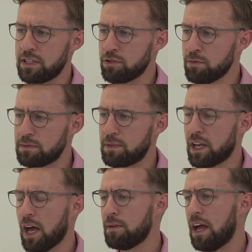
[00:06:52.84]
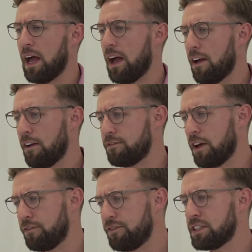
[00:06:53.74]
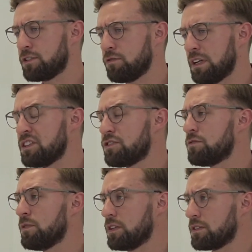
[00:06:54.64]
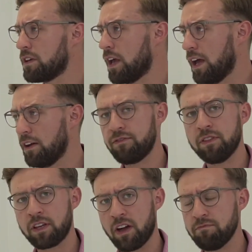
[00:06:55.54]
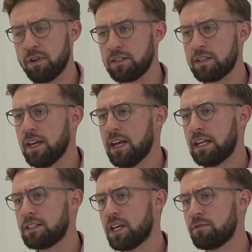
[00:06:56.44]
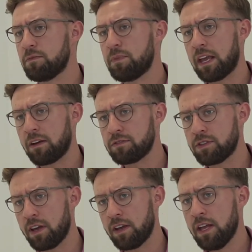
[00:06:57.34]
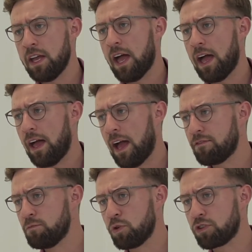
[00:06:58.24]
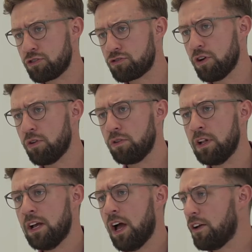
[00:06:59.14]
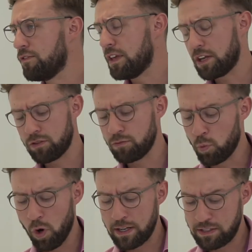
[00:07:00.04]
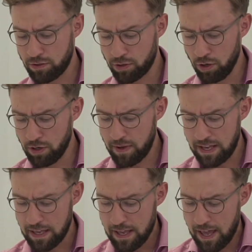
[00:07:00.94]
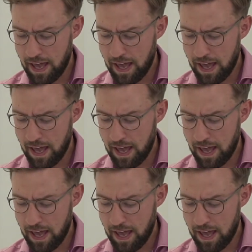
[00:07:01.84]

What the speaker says: has almost become a fiscal instrument for the government in terms of being able to have more control over the wider economy.